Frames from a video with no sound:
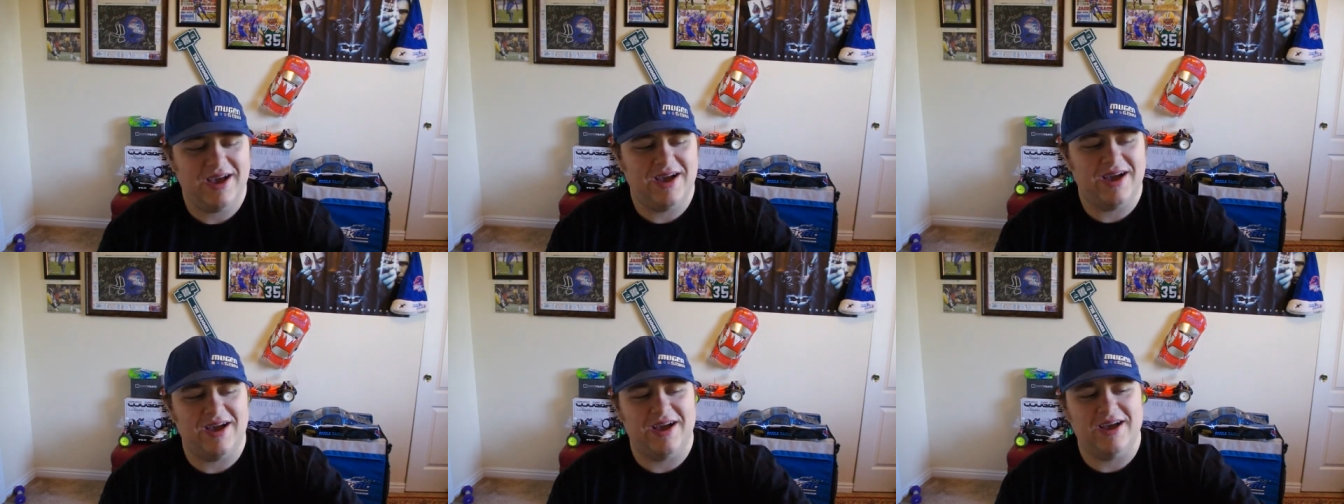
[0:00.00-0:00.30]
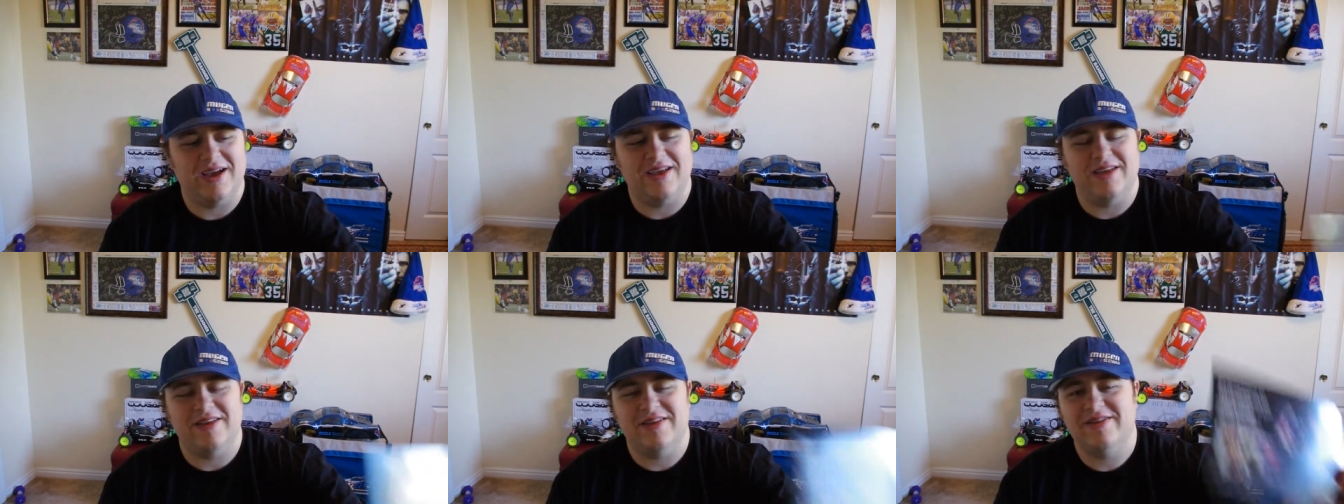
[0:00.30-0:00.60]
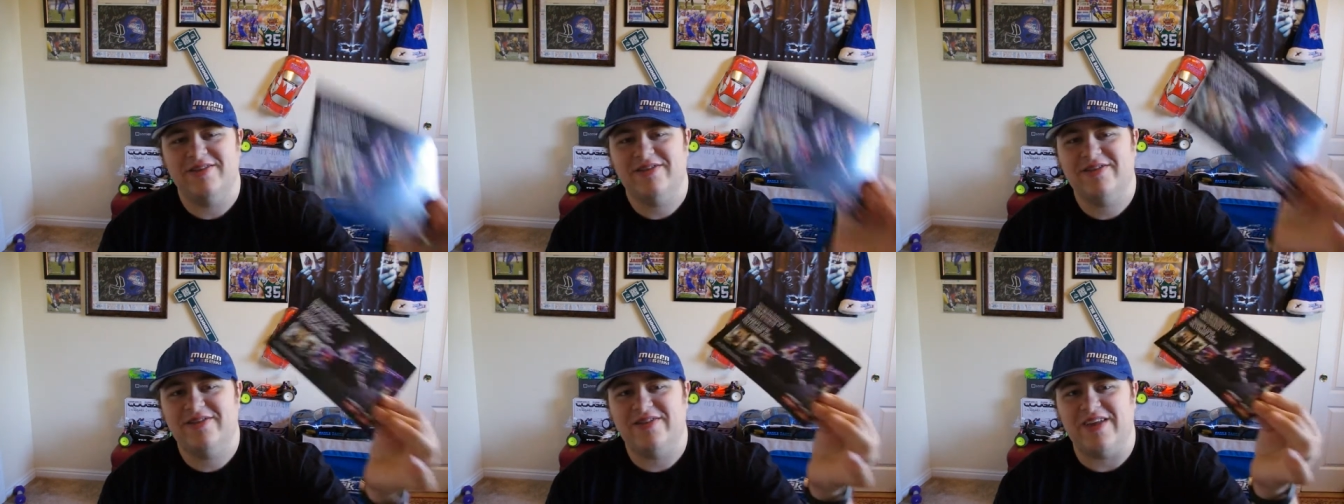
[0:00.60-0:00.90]

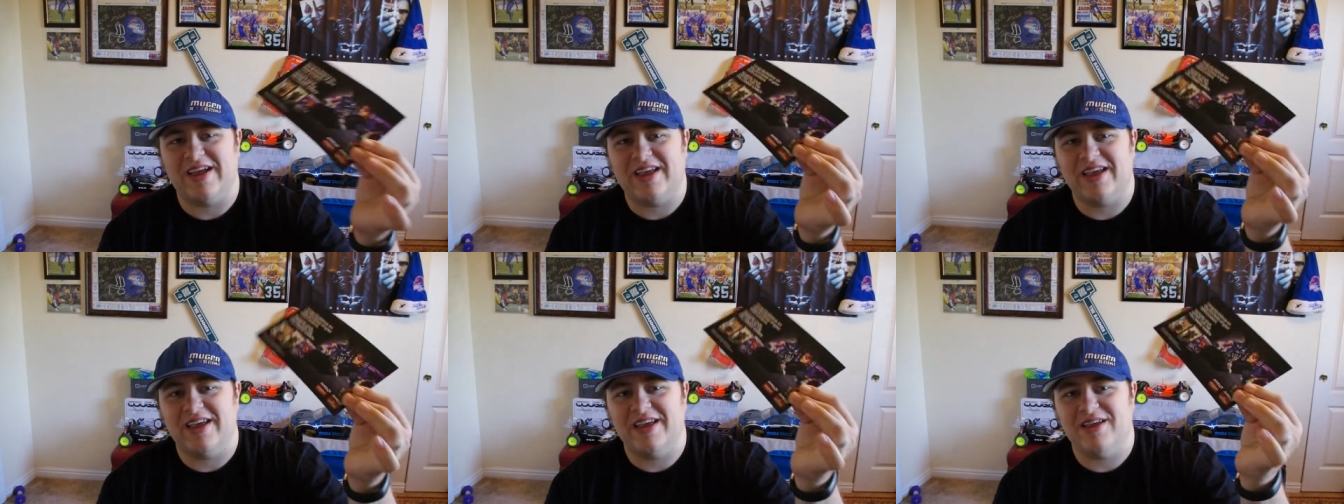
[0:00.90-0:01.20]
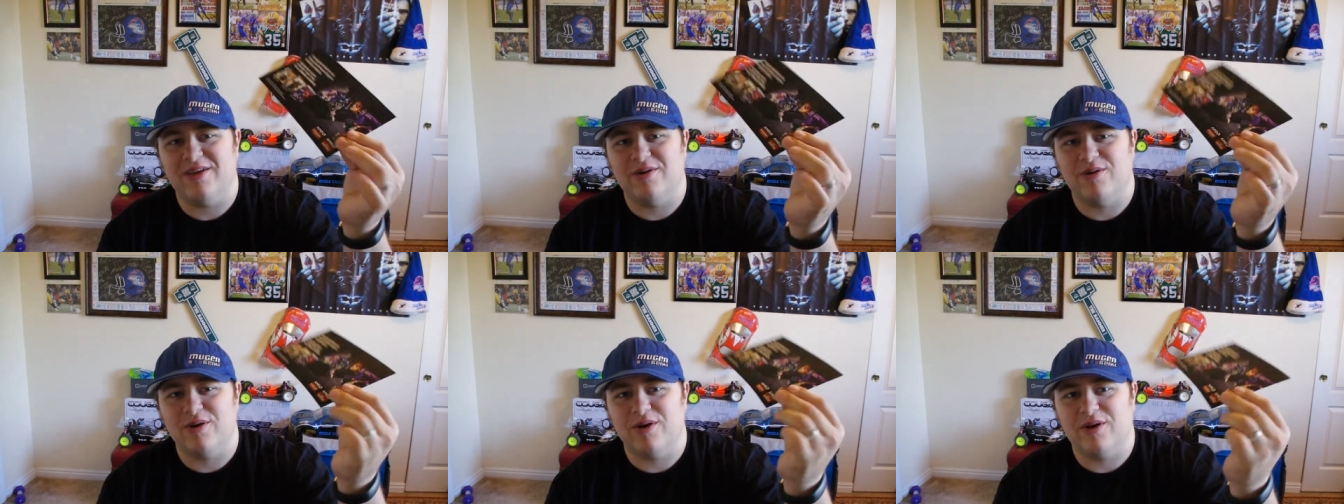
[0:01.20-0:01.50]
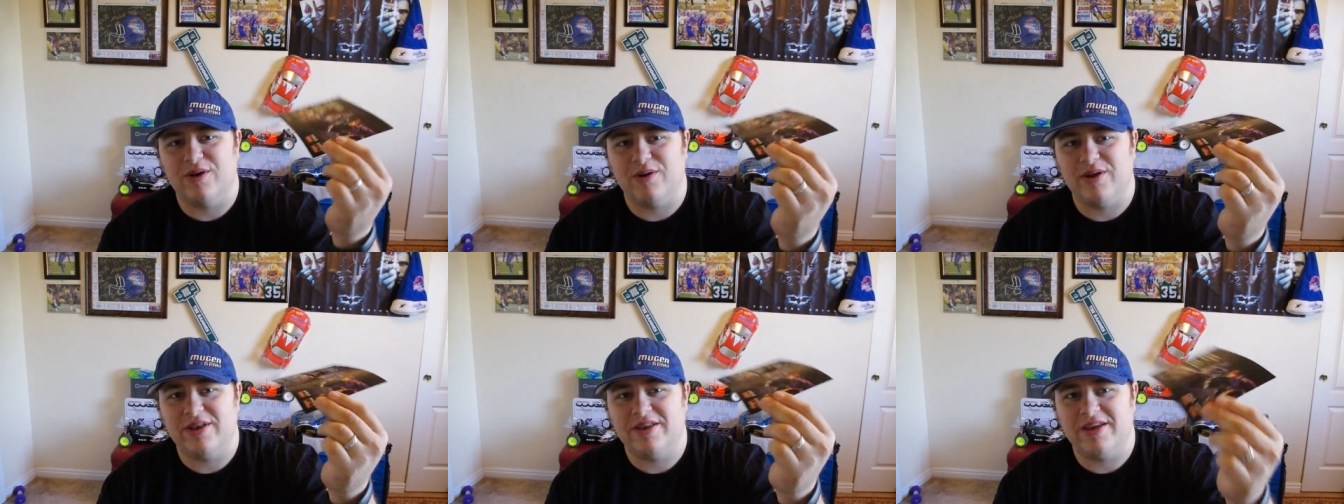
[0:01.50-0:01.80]
Uh, second, you are
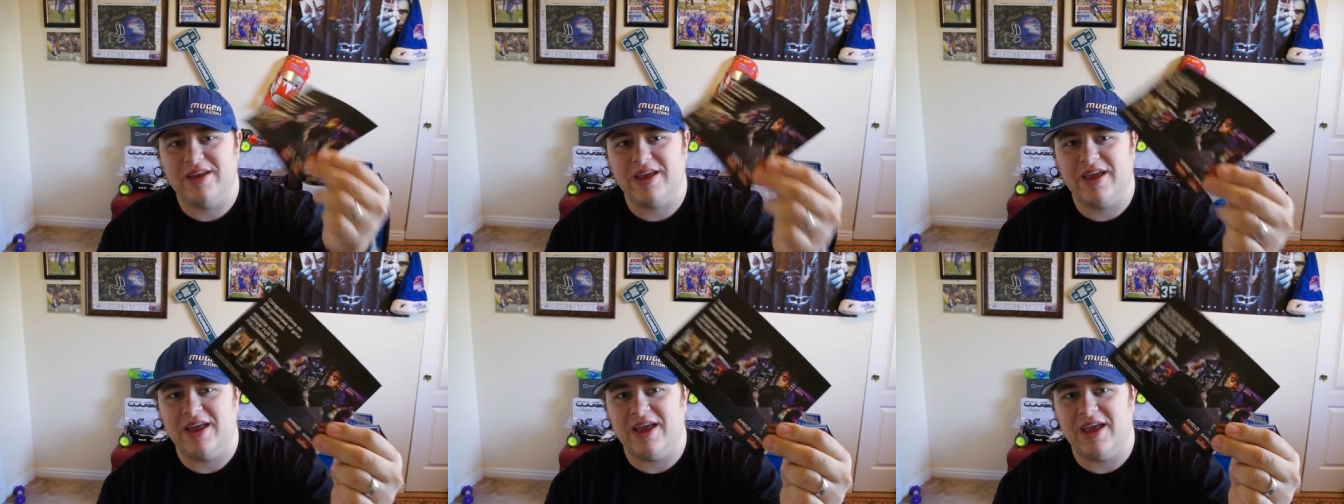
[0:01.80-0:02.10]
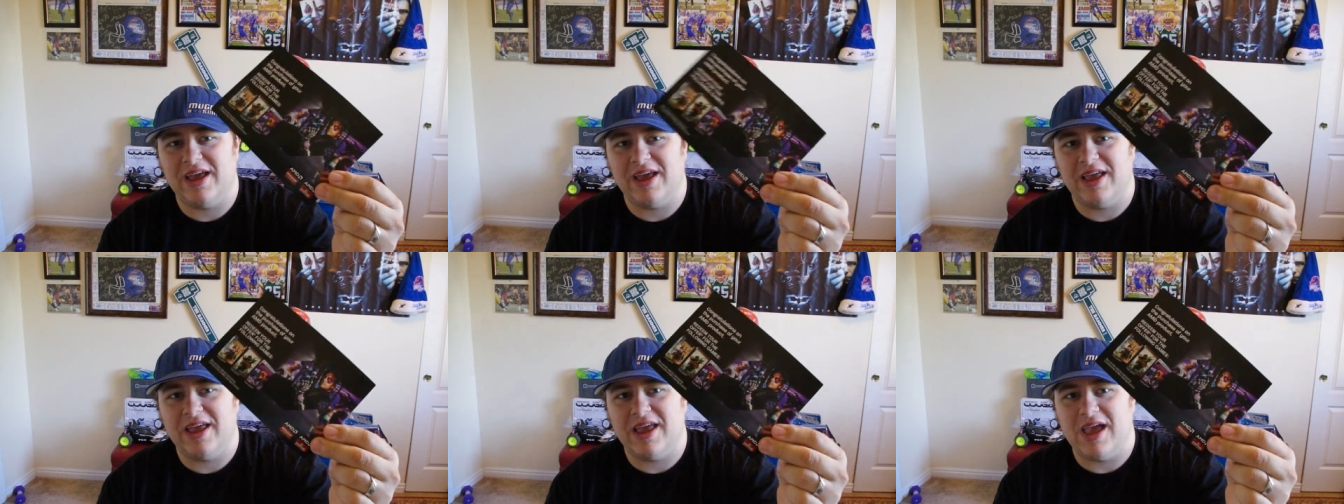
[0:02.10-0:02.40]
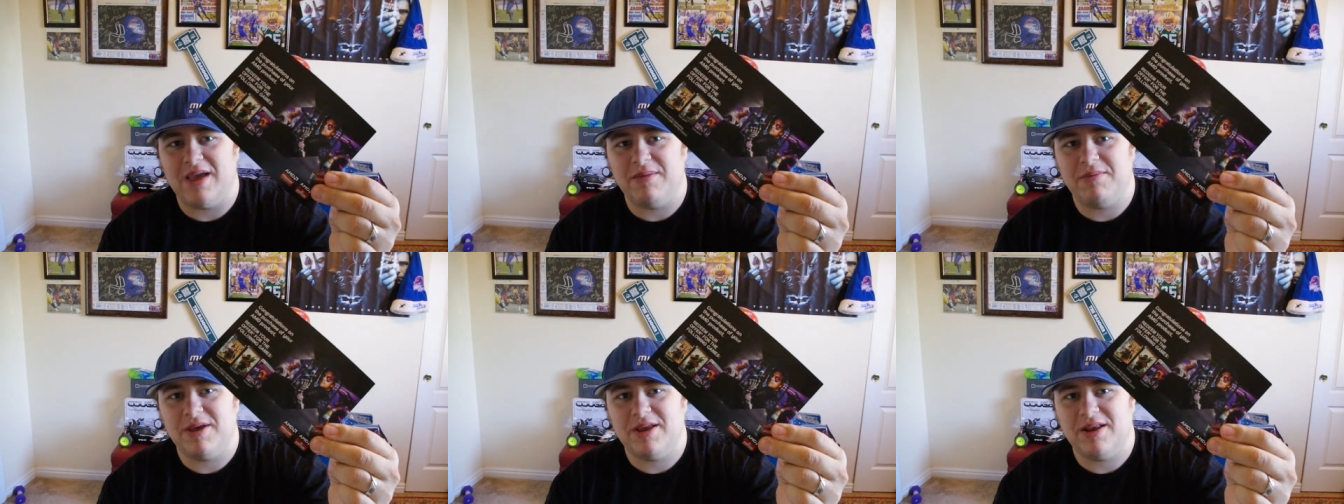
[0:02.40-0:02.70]
going to get a
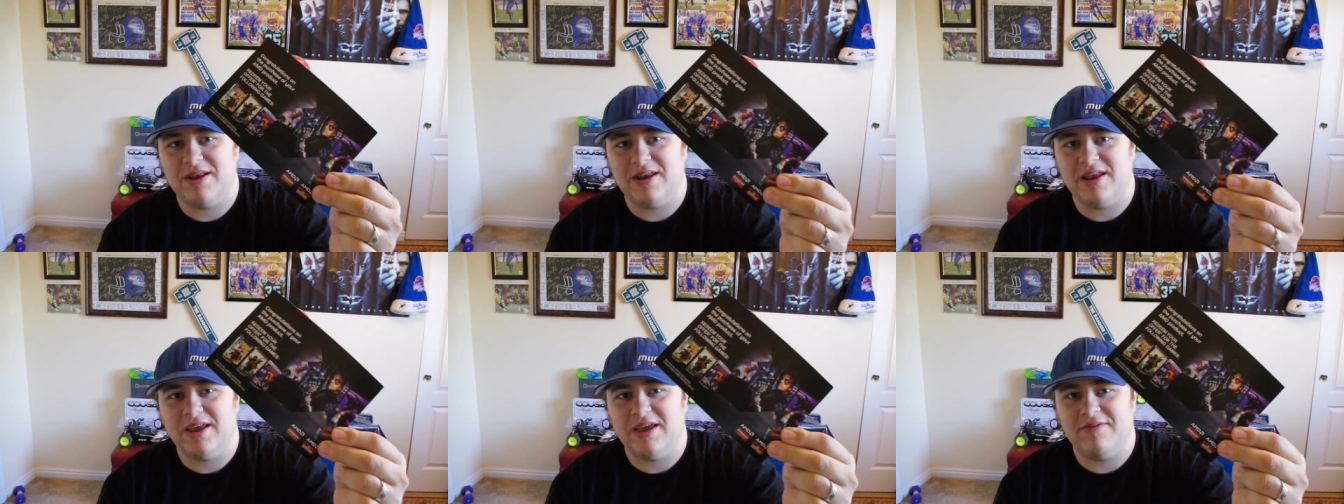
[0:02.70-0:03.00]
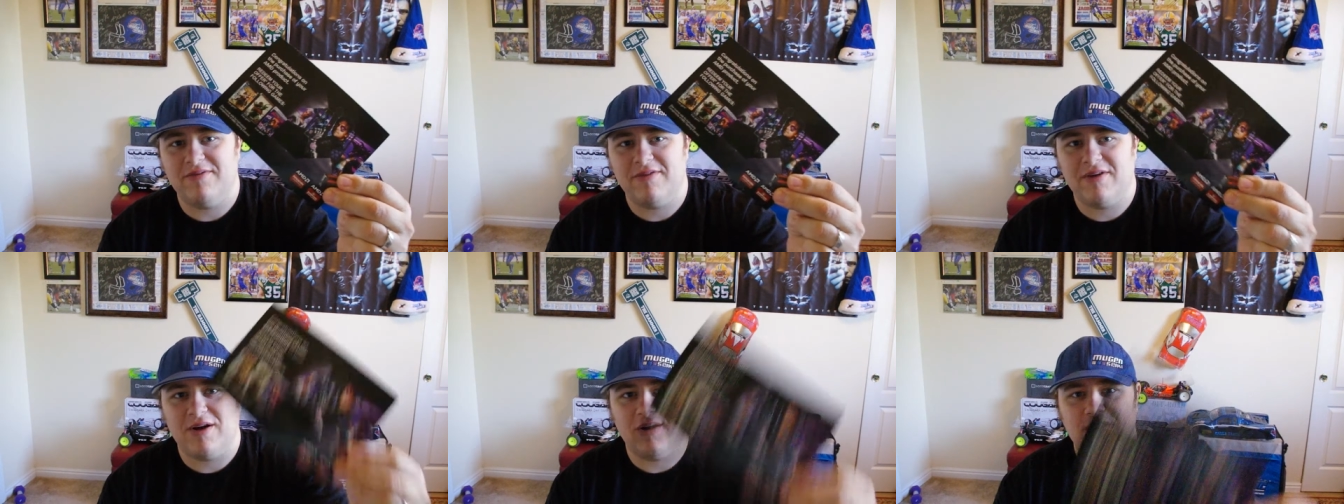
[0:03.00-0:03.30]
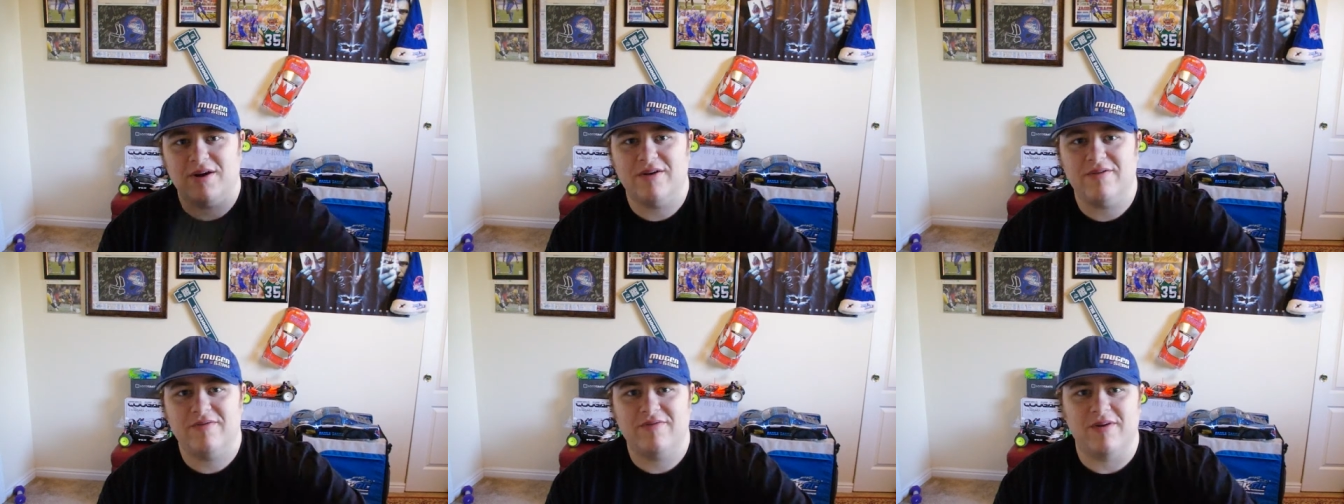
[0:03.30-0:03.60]
gaming gift
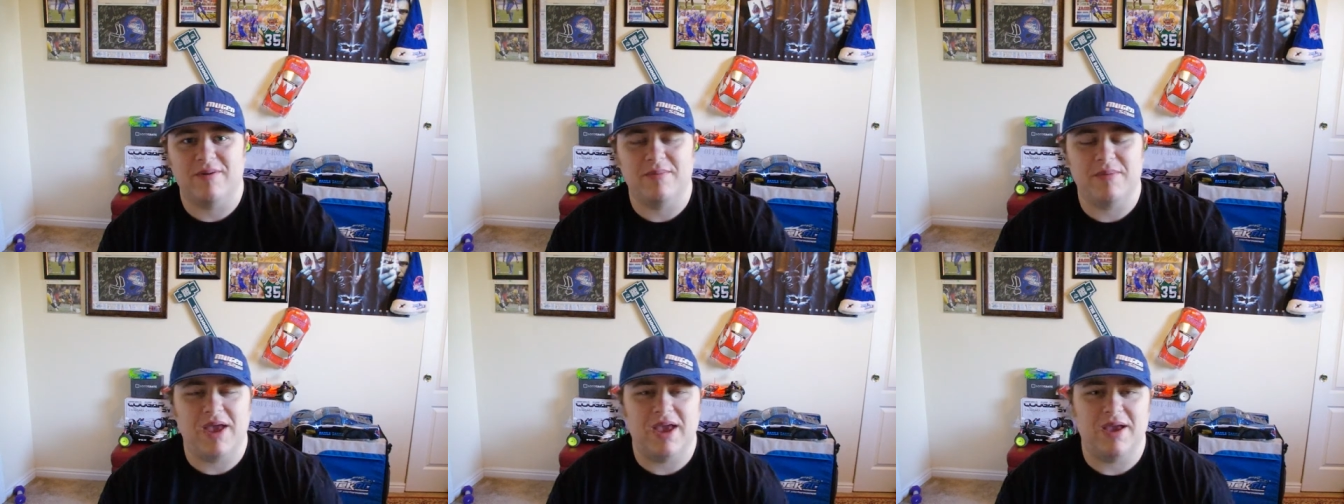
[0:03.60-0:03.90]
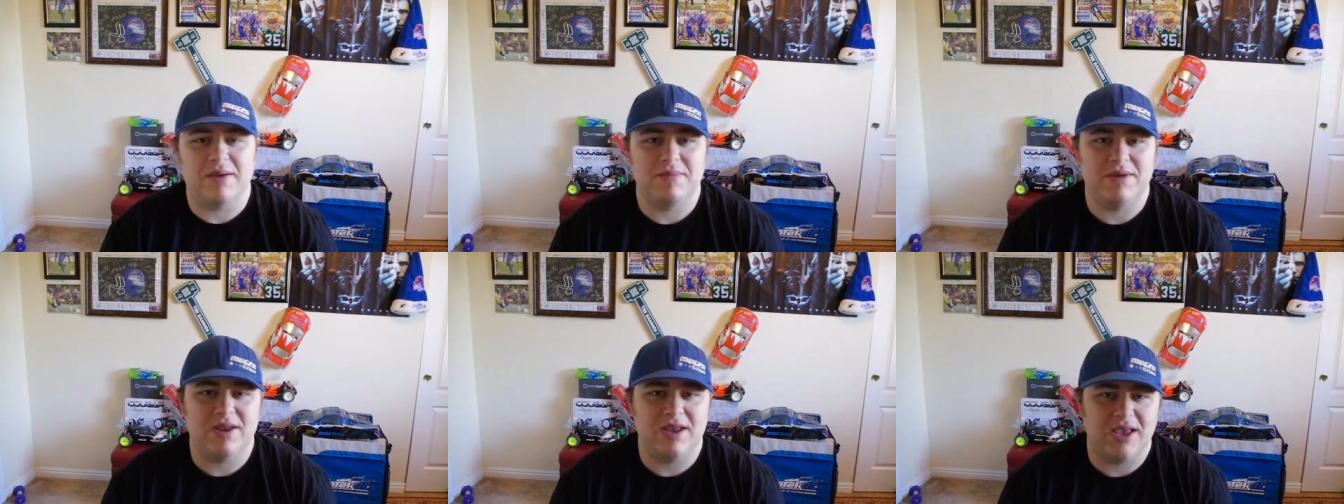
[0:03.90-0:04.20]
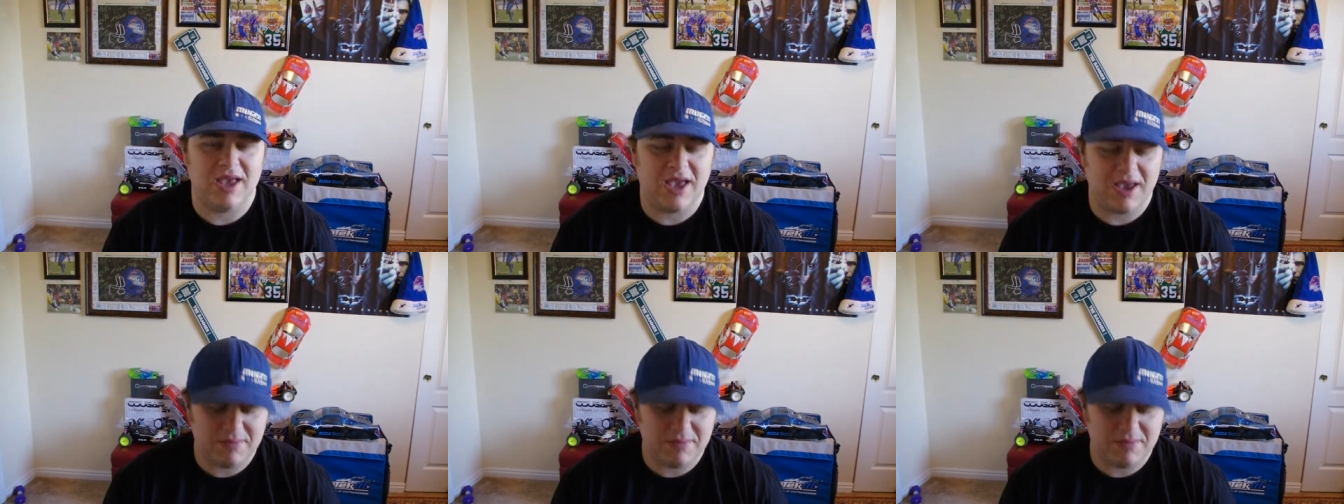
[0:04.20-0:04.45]
card from AMD